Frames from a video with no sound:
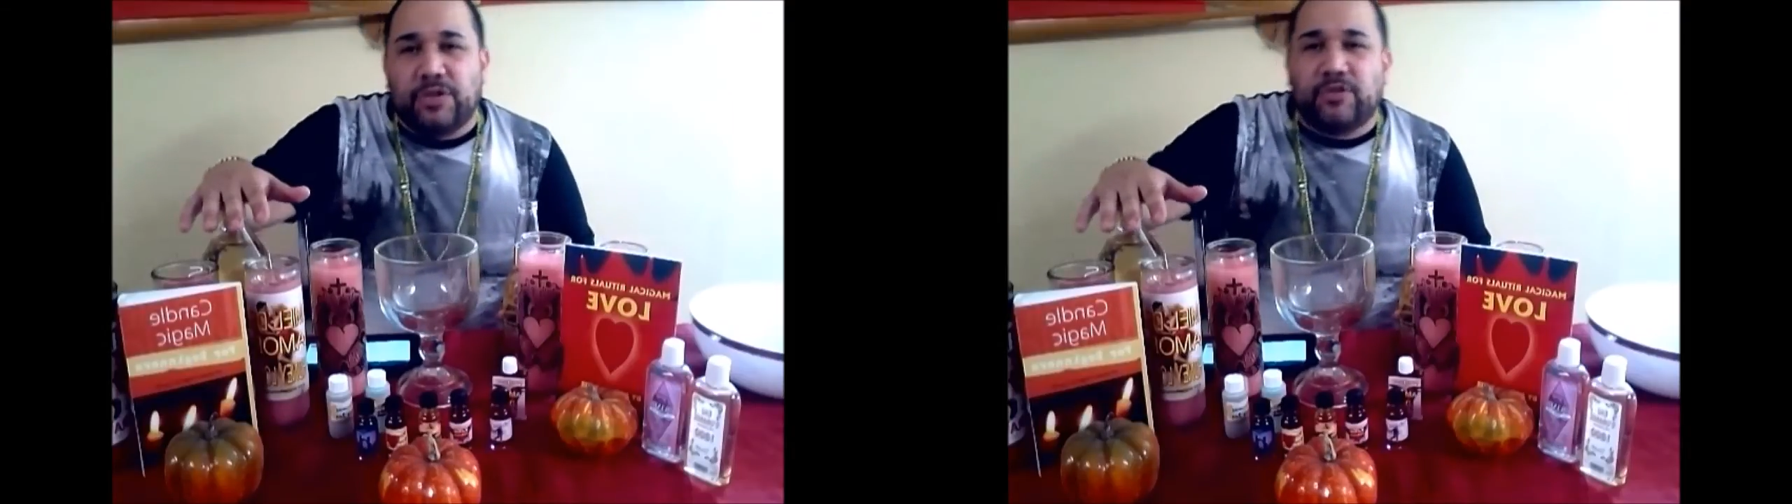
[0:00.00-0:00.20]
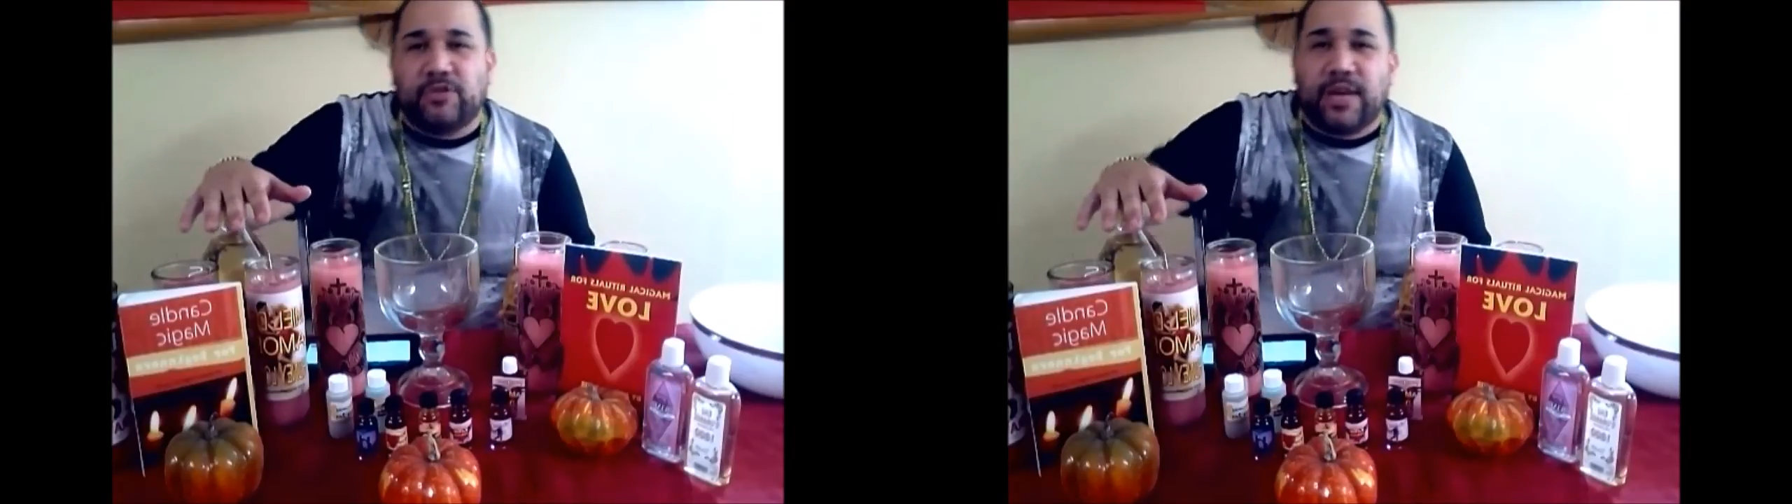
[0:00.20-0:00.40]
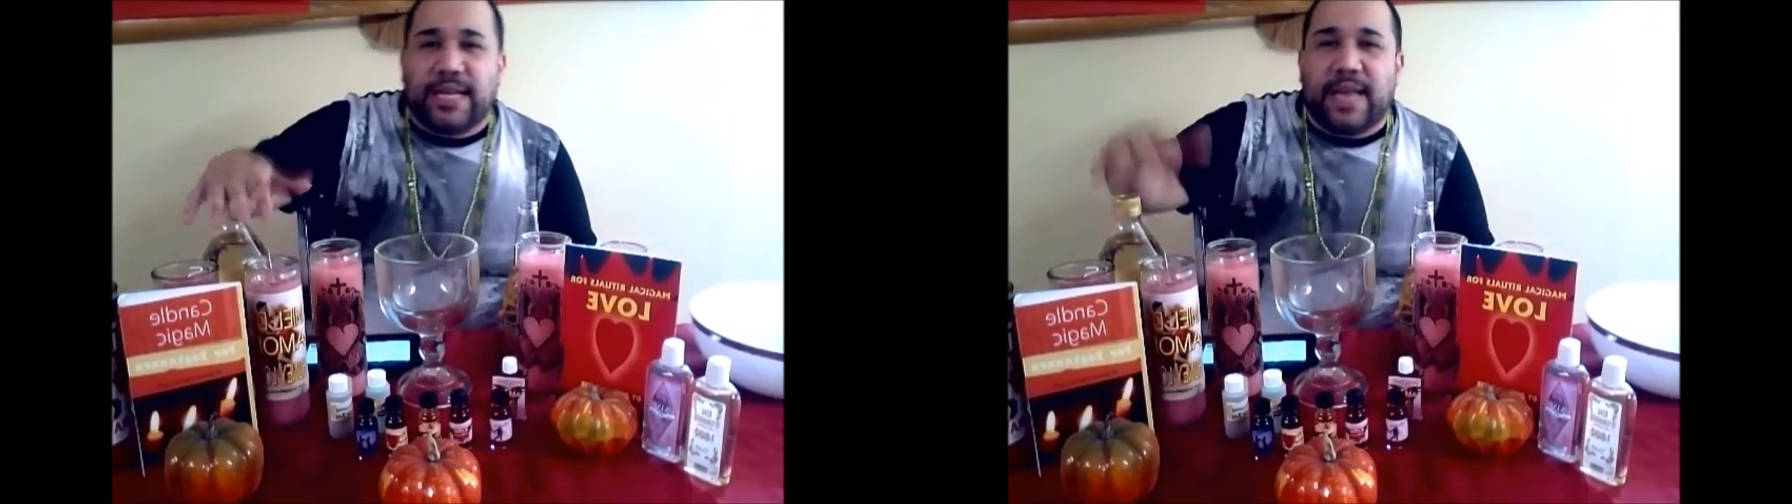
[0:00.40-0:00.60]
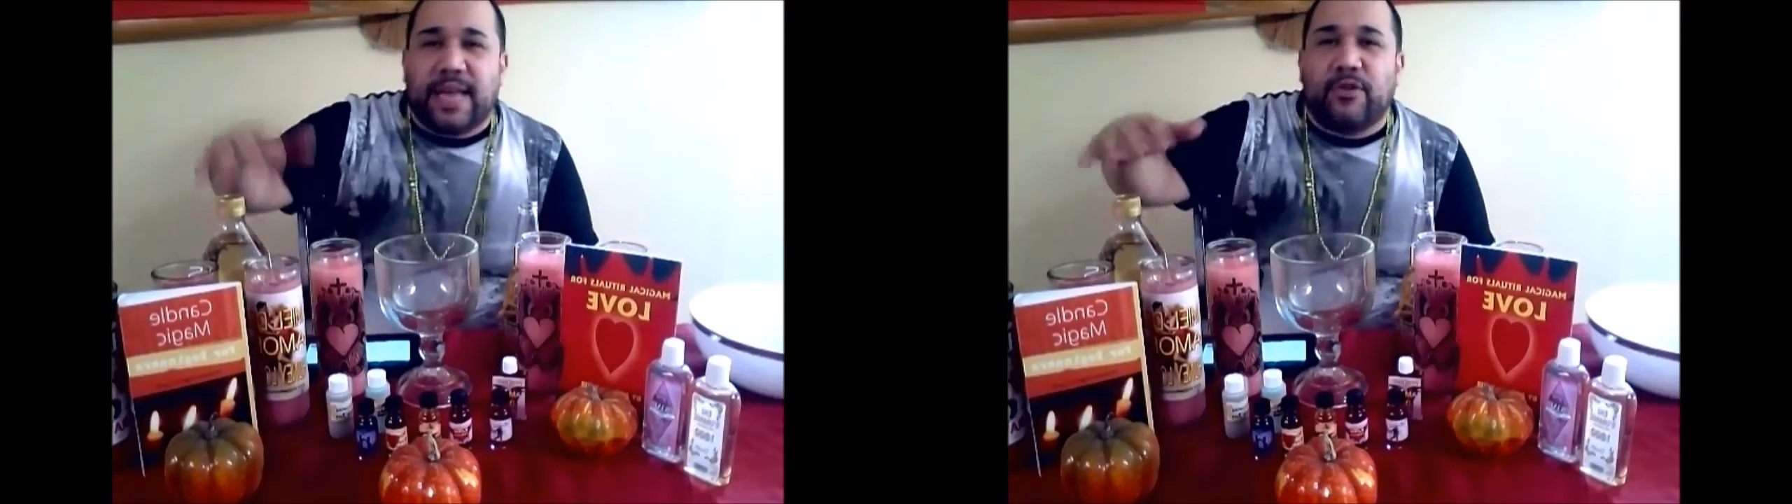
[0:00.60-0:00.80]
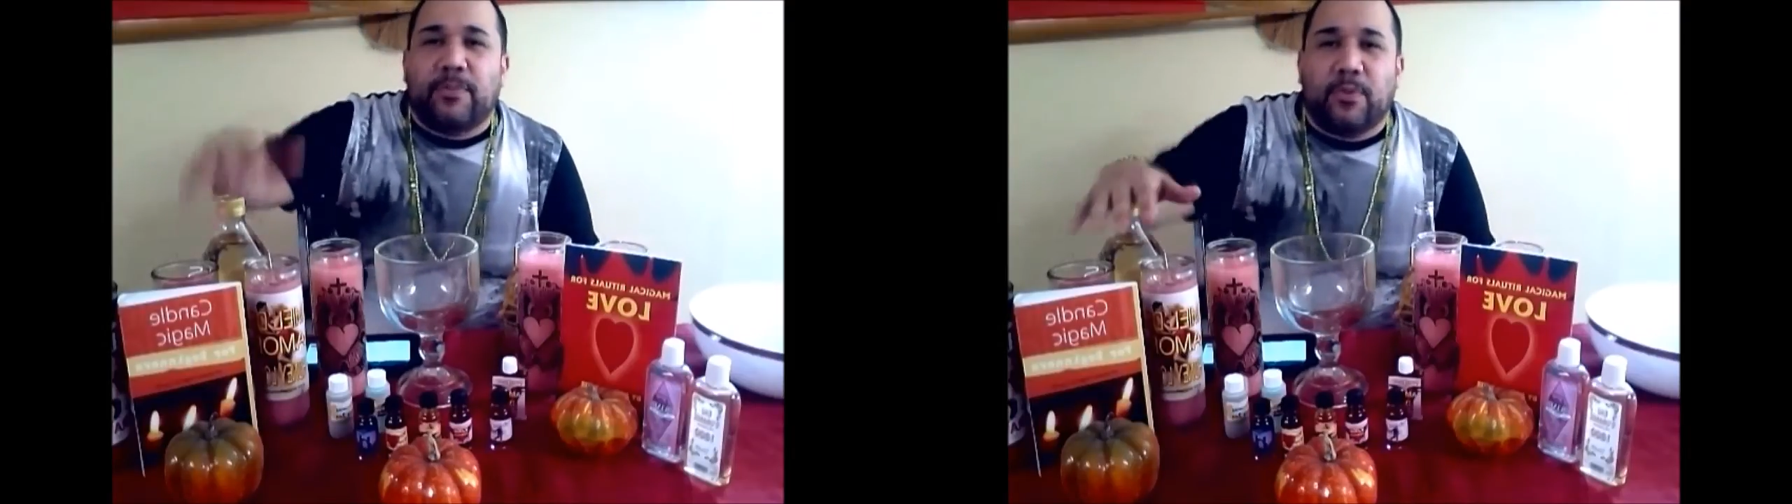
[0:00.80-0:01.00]
try to gather
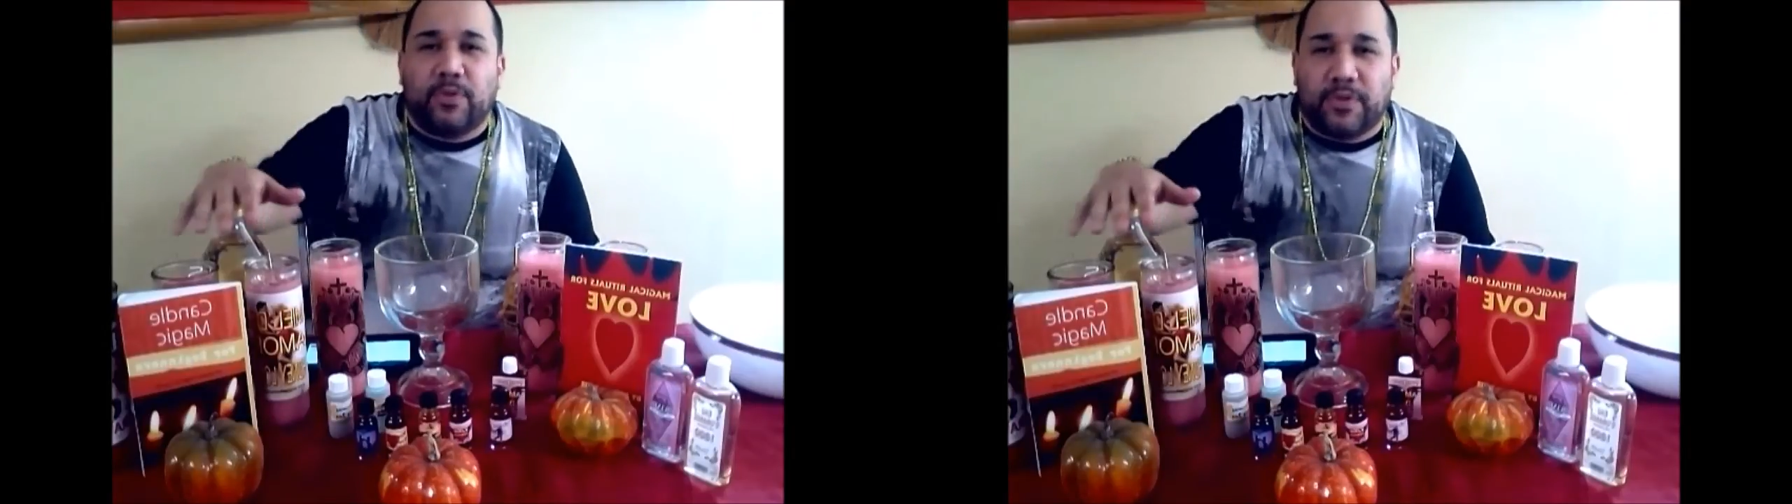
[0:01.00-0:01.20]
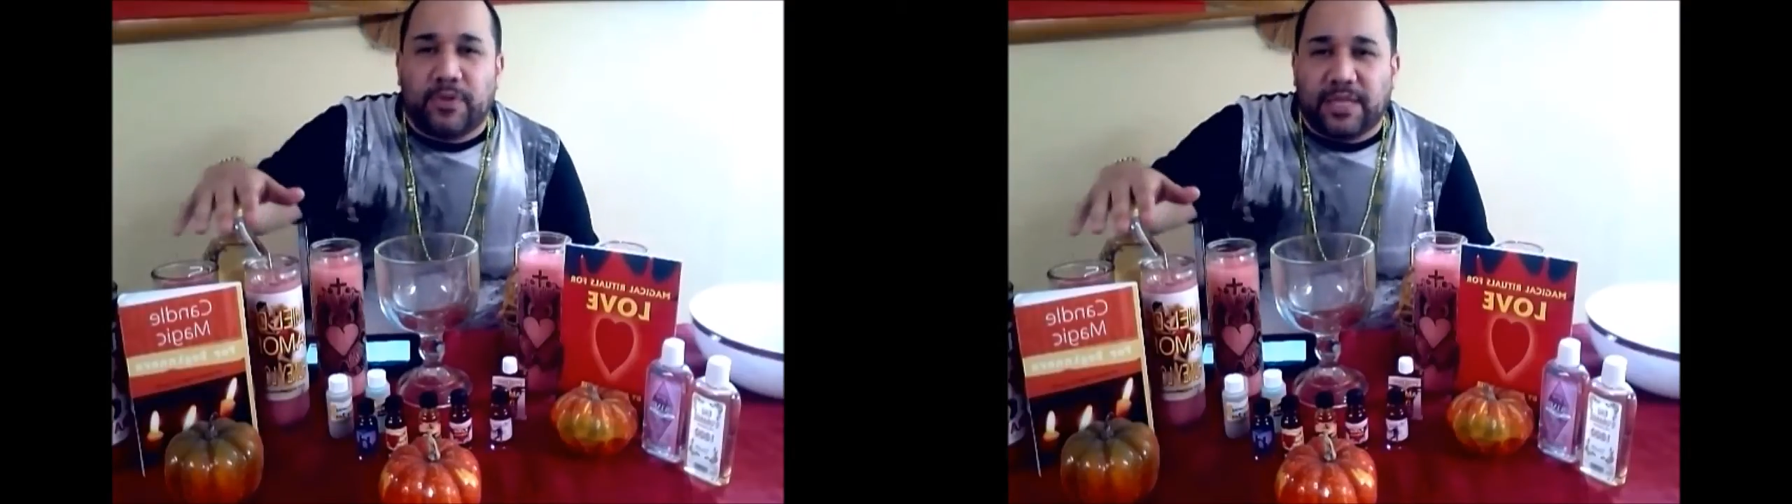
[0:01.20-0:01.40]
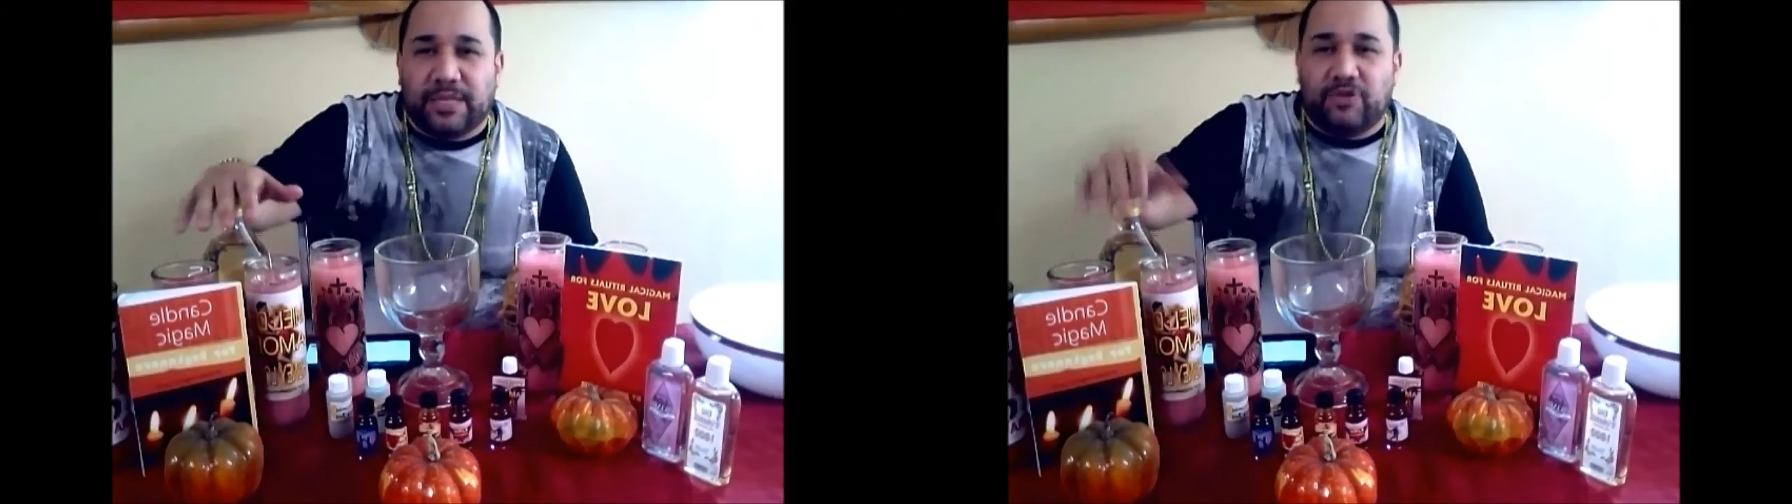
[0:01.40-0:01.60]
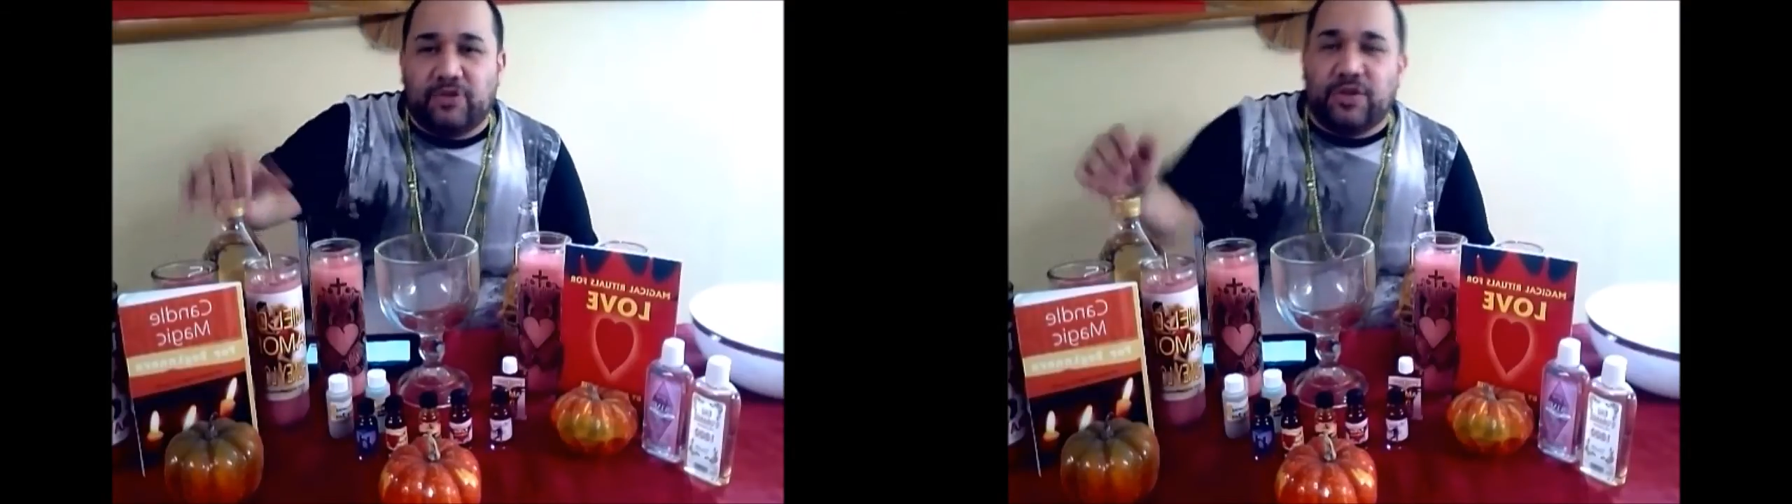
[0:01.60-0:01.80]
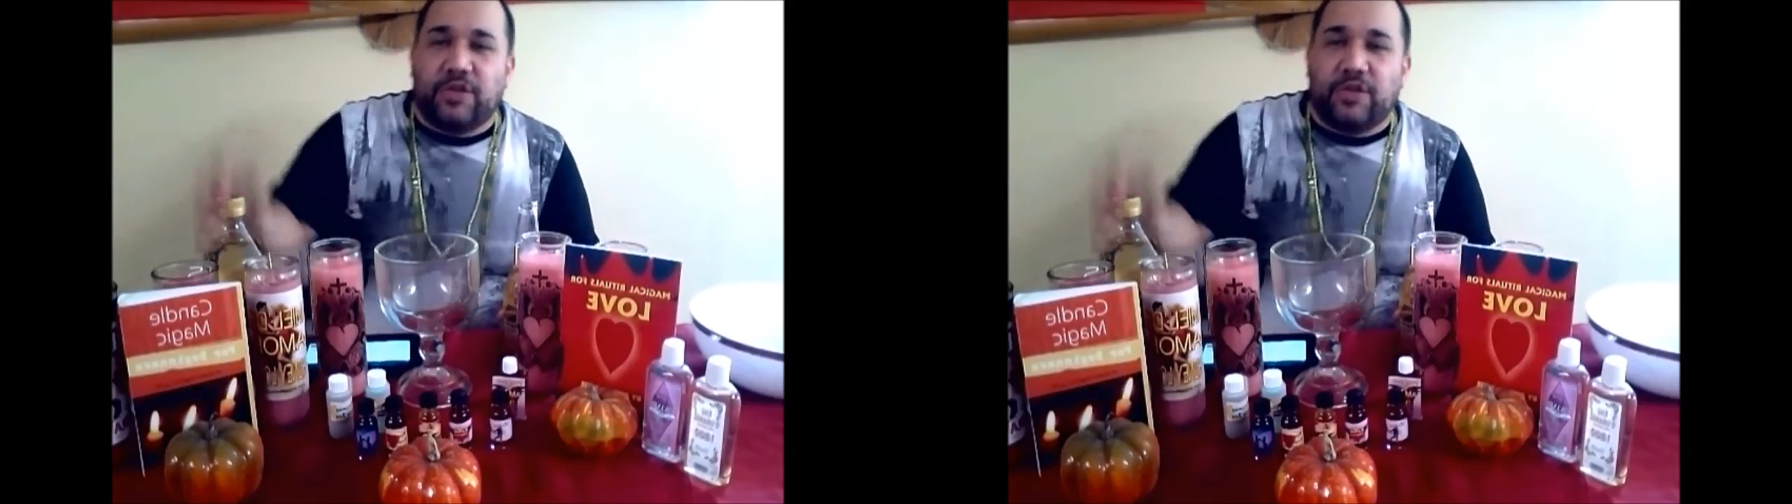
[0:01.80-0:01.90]
up all the things that you need.